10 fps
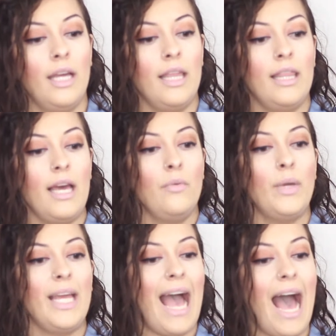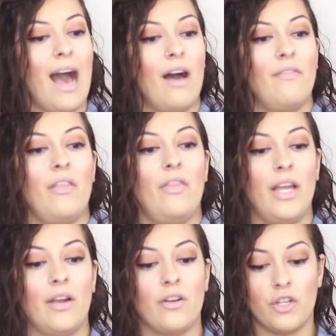Then we have
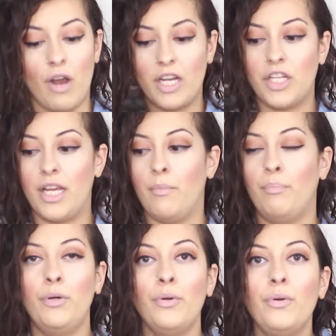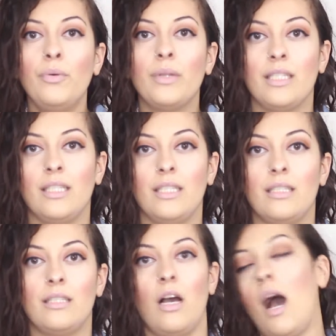their dry shampoo. This
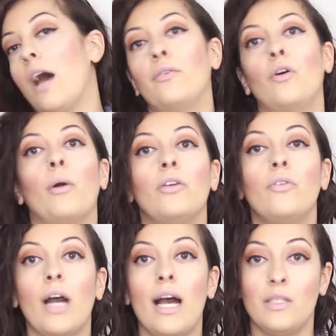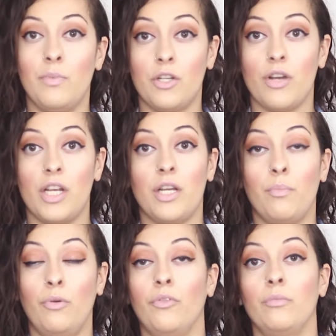is, I don't know about you guys, but dry
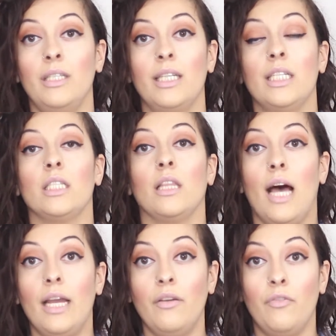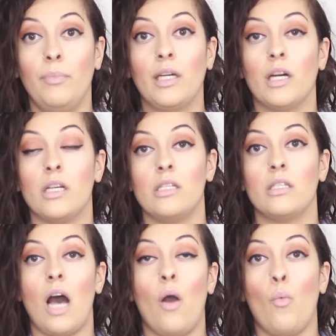shampoo for me is life because
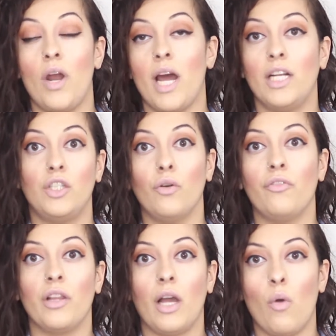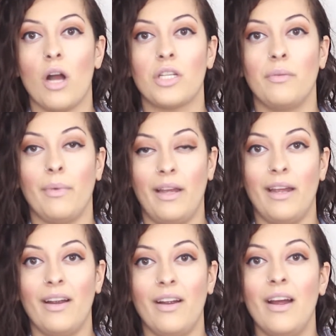when I don't feel like washing my
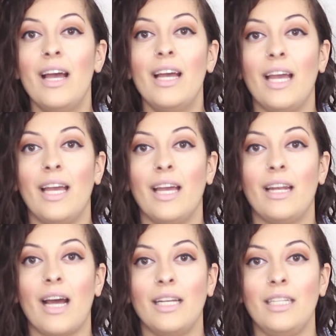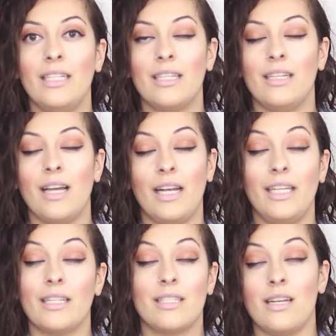hair and I need
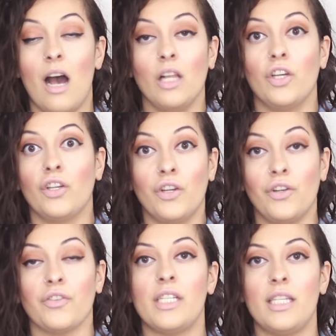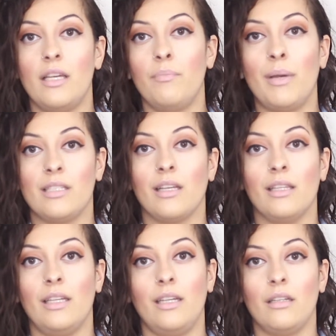it to not look greasy,
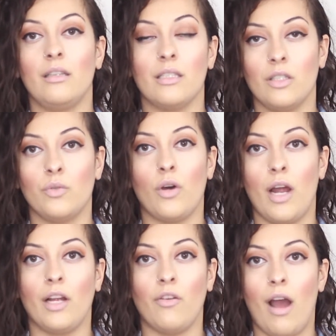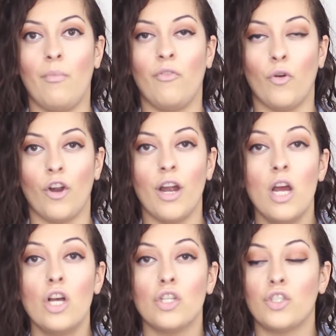basically this is what I grab for.
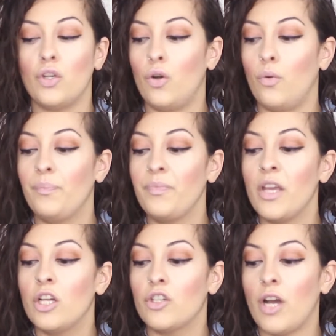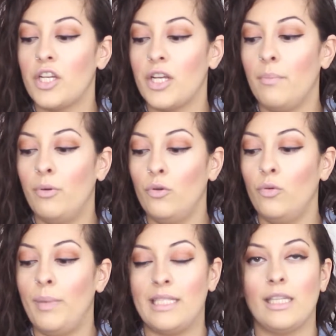So dry
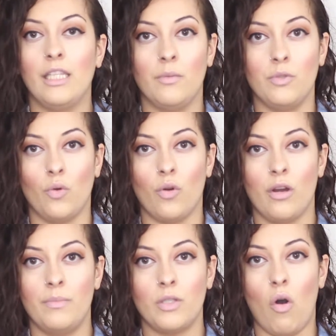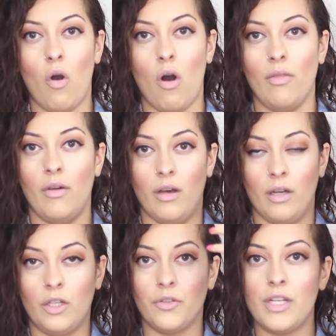shampoo basically absorbs all
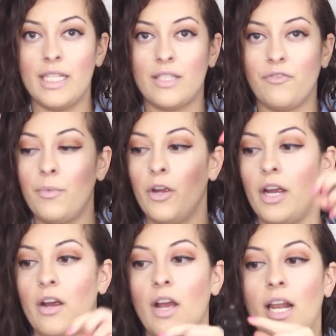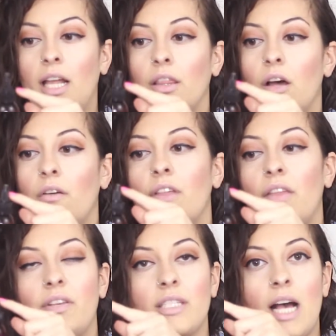the grease from your hair, and I love
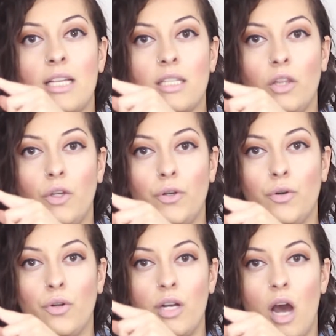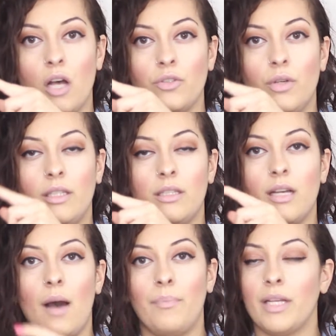that this has a little nozzle at the
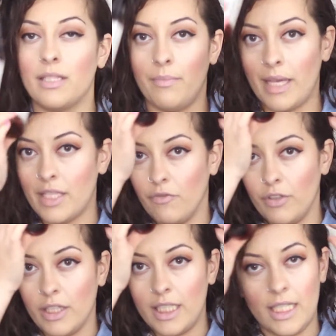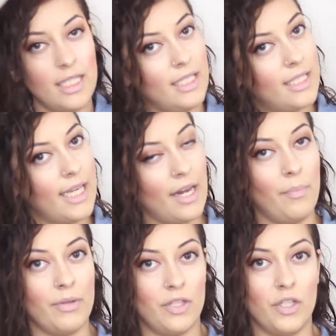top because it makes it really easy to get
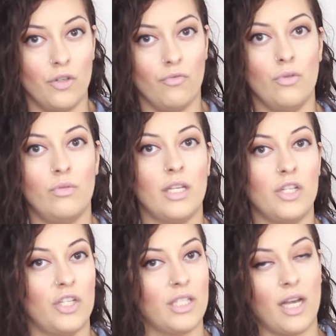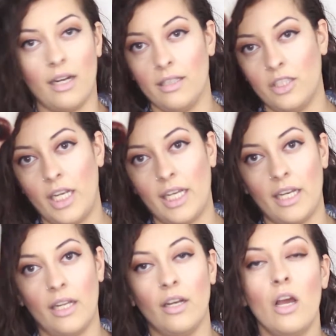up into your roots and just kind of shake it
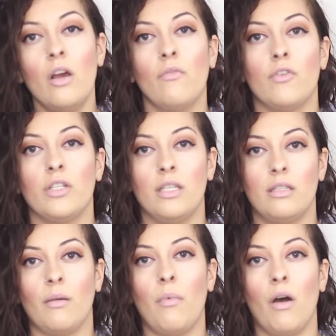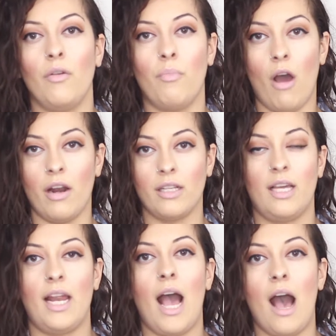in versus some other products
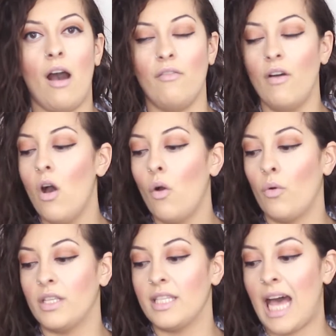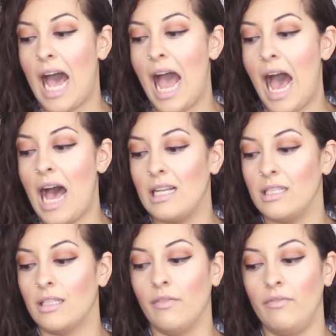that I have where it's not
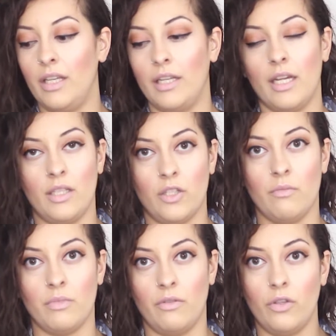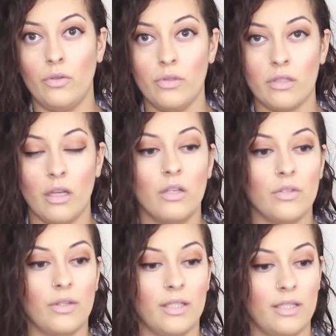as convenient in terms of use.
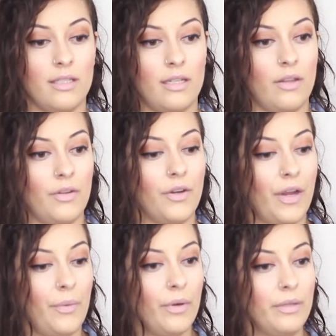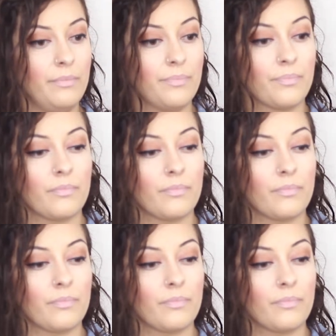So this is another great one.